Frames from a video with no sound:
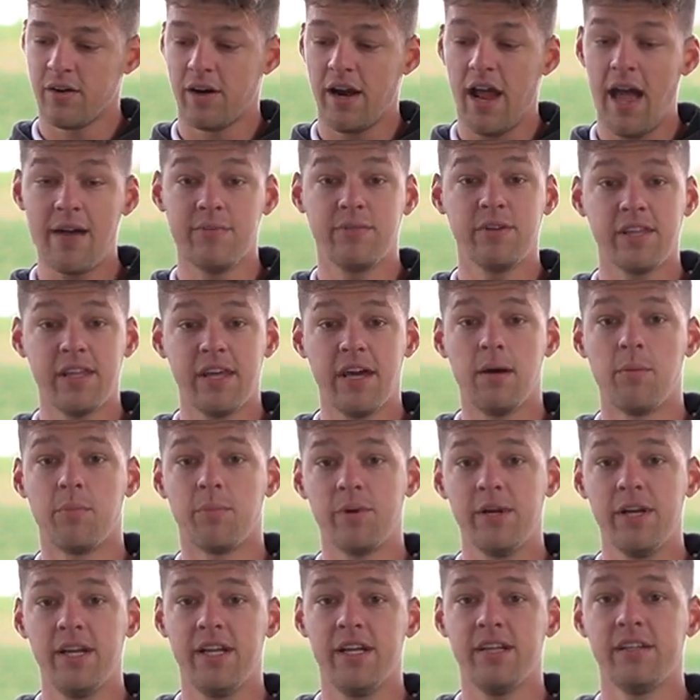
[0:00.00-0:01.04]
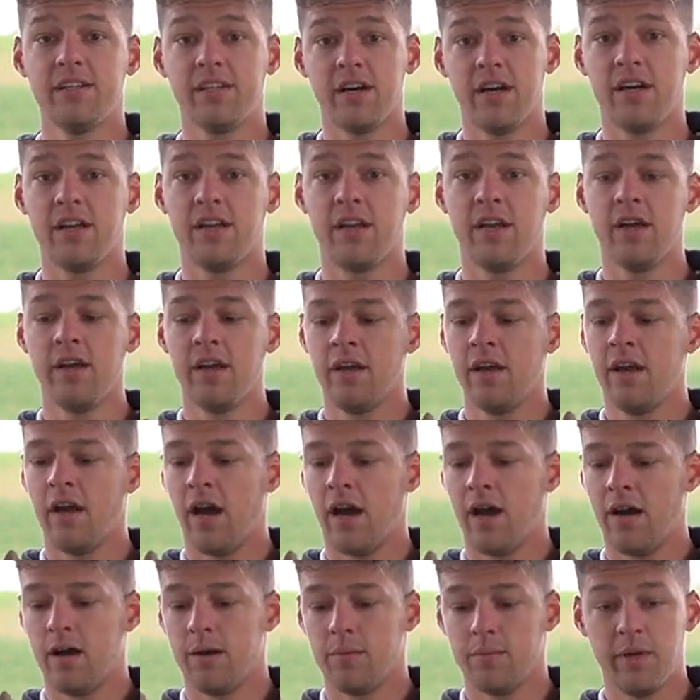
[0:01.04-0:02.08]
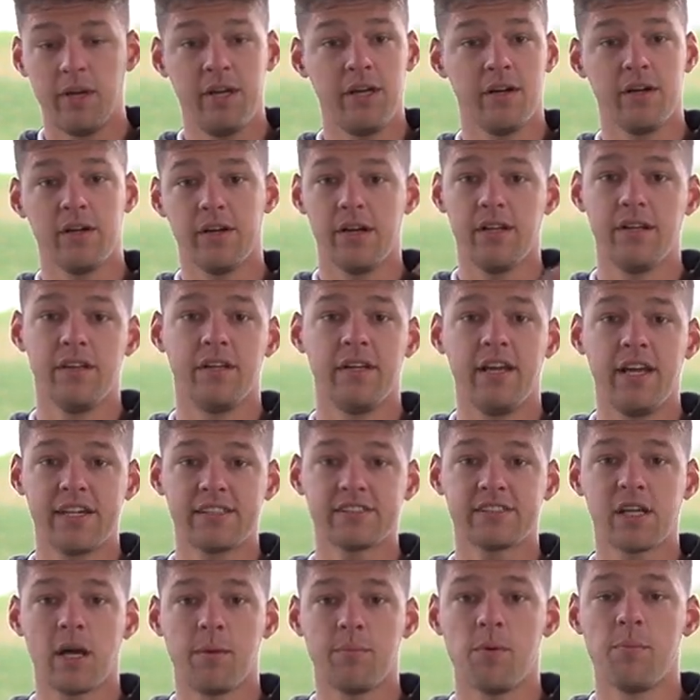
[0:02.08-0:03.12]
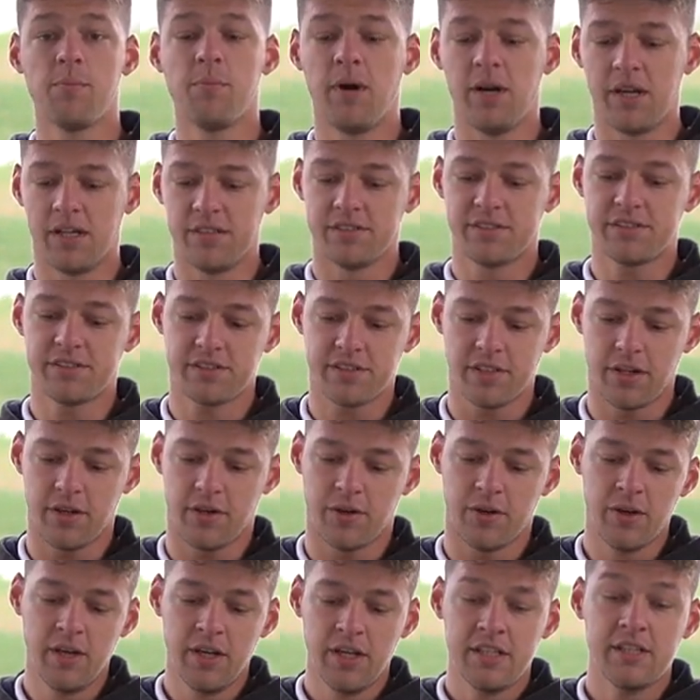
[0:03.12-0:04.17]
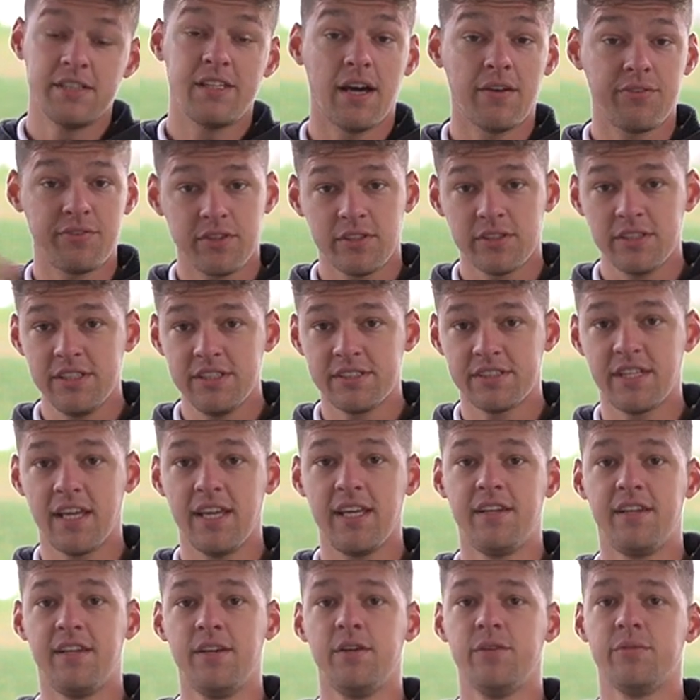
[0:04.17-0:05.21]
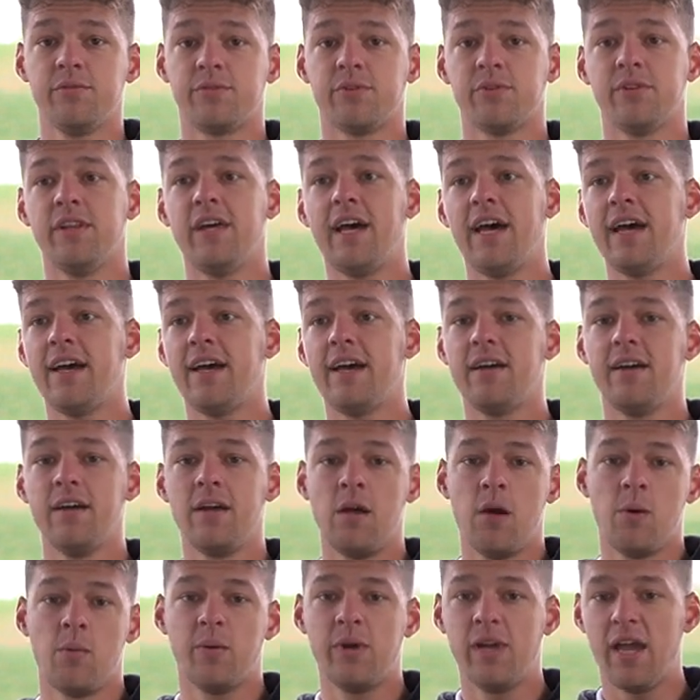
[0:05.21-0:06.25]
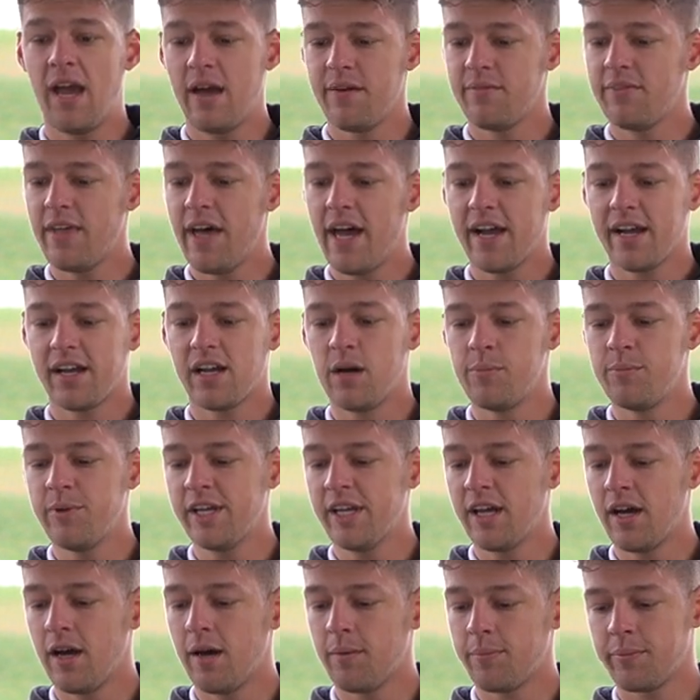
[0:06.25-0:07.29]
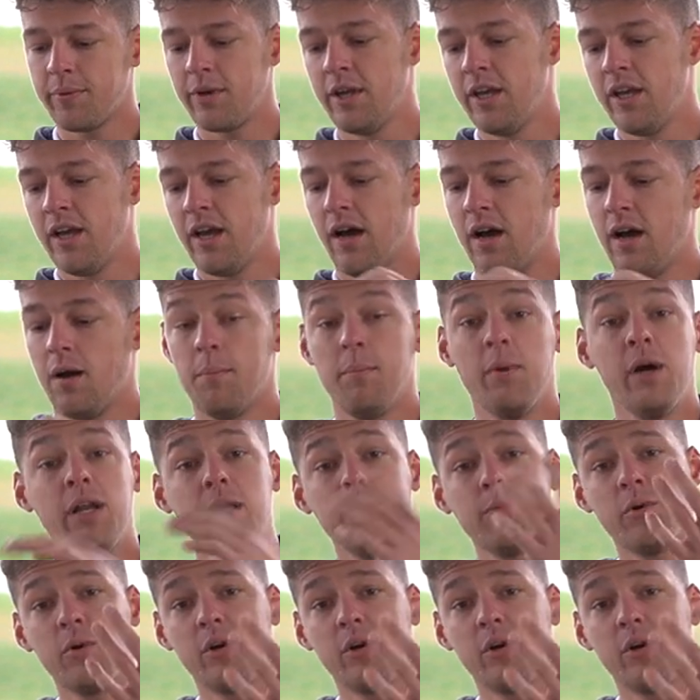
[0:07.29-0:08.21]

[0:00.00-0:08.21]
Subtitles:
having that breeding done here in the next couple months. So definitely stay tuned for that. We have that coming up. Money